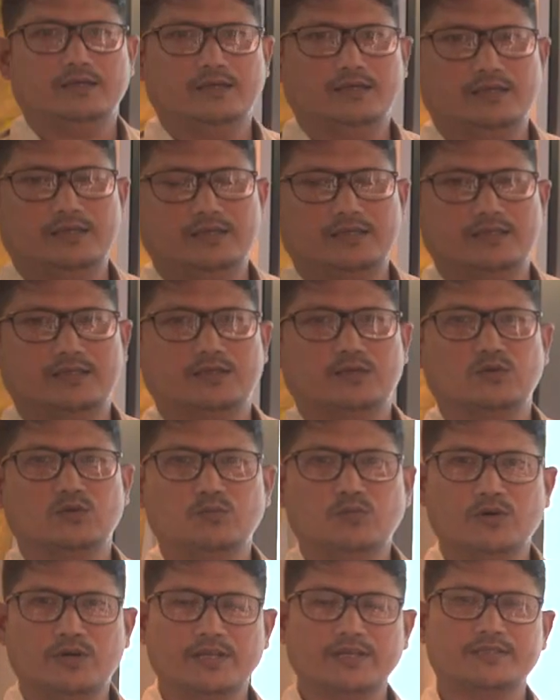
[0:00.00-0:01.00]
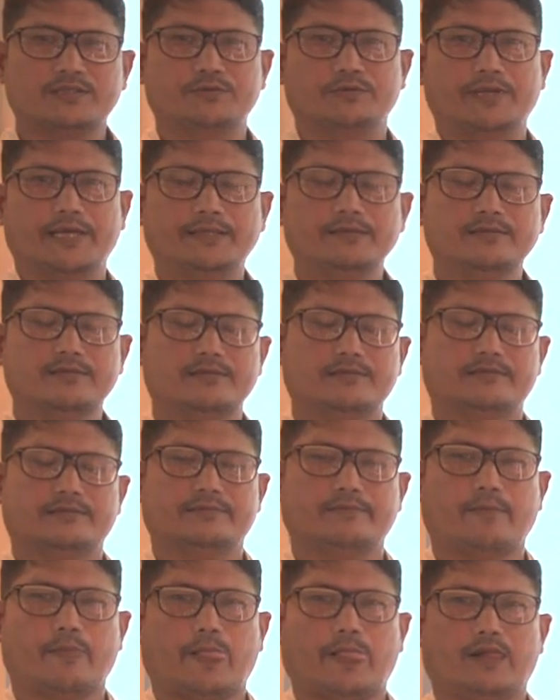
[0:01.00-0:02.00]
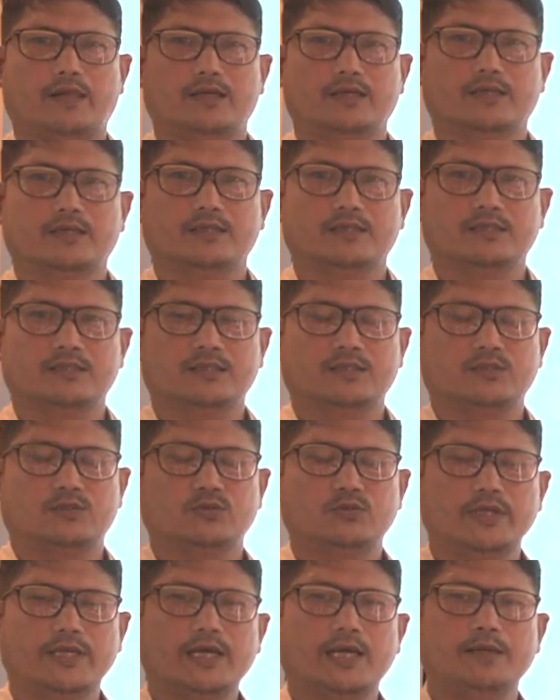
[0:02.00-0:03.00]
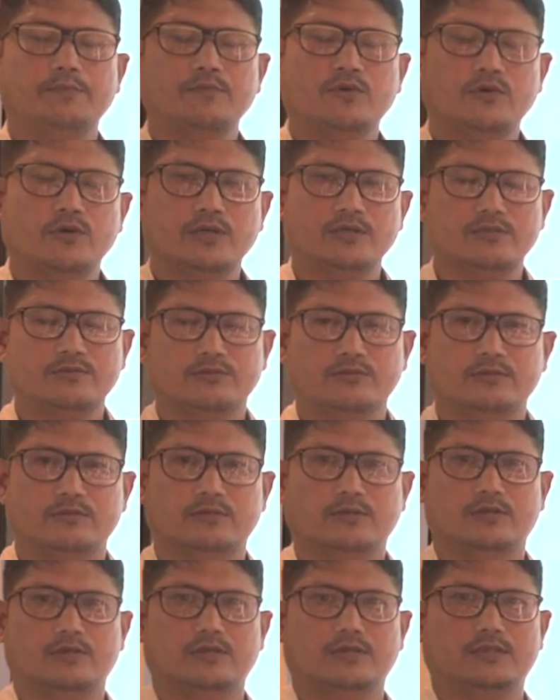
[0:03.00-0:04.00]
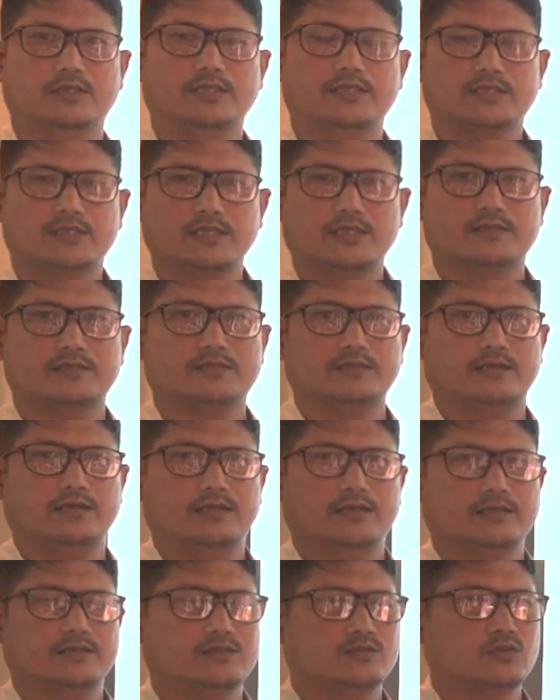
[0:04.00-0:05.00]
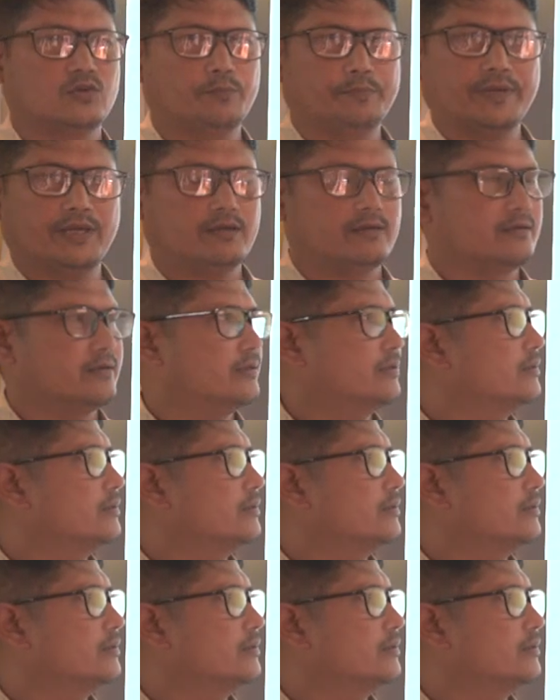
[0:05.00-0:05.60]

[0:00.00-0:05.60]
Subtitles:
Good morning, students. Today I am going to discuss a topic